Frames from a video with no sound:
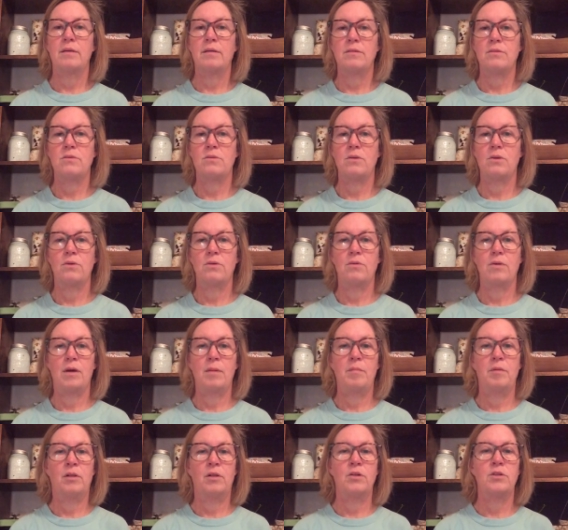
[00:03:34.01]
So
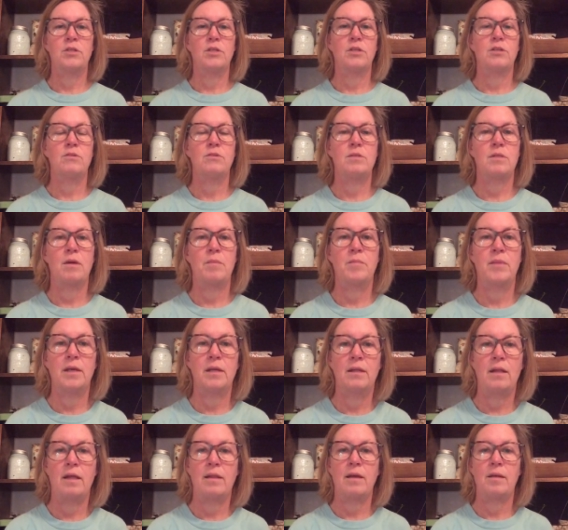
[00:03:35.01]
I'm allergic to something
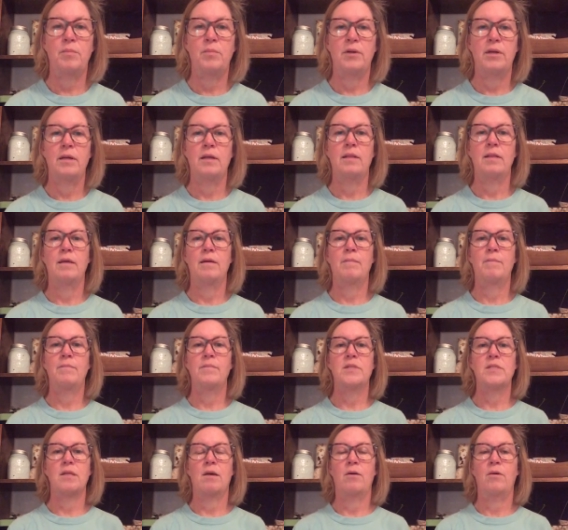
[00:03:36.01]
that they put in them,
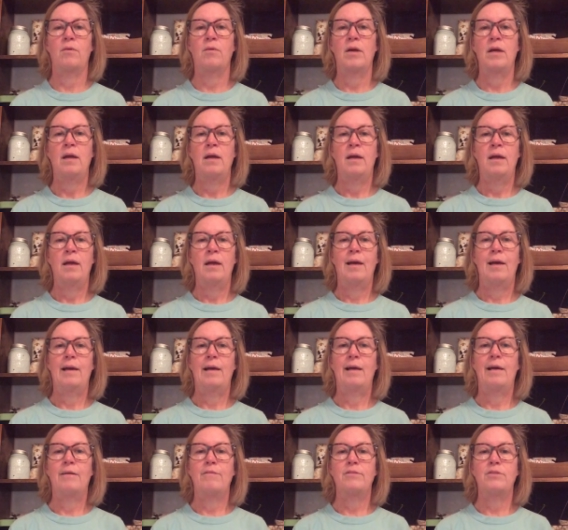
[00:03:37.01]
so I
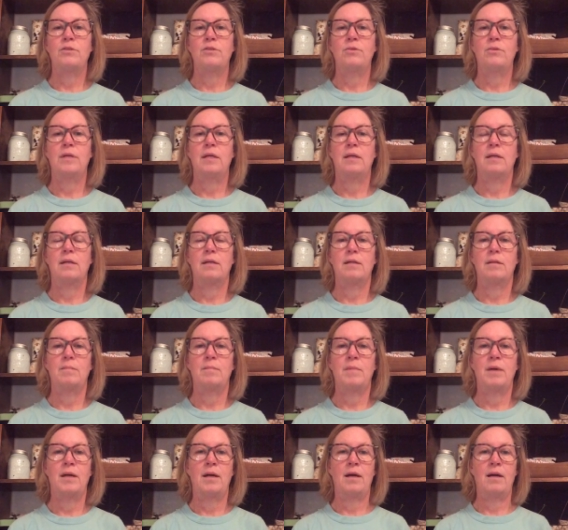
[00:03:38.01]
have to get
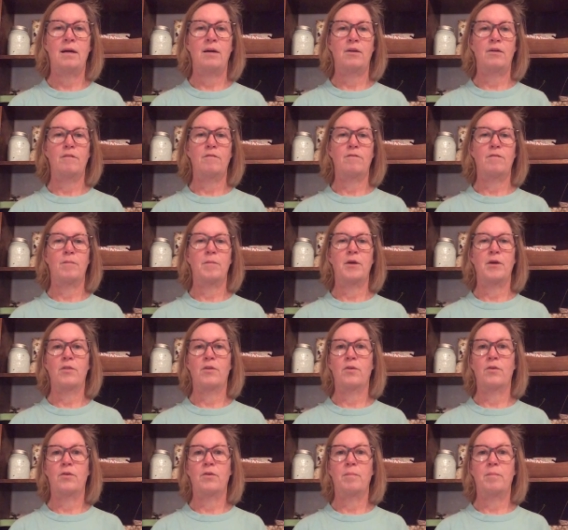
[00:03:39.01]
my iron from
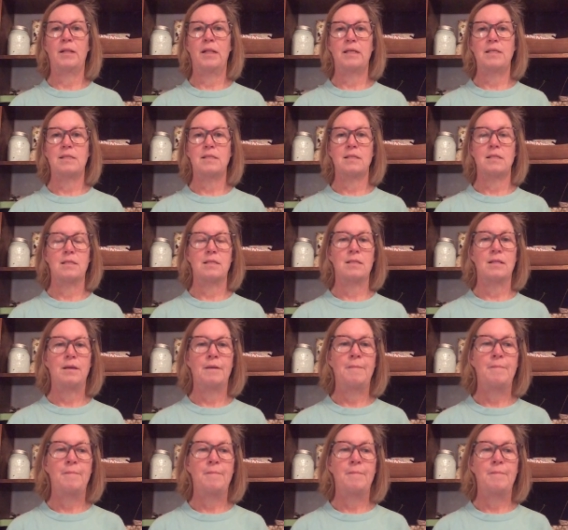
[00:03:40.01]
other places.